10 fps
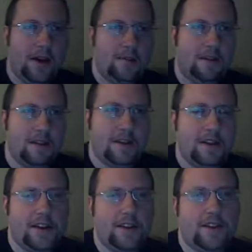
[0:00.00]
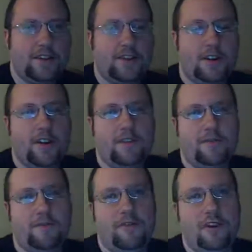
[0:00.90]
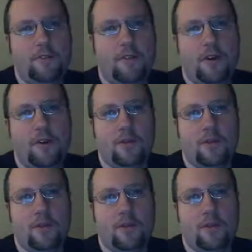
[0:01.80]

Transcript: but uh, uh, there's another funny part.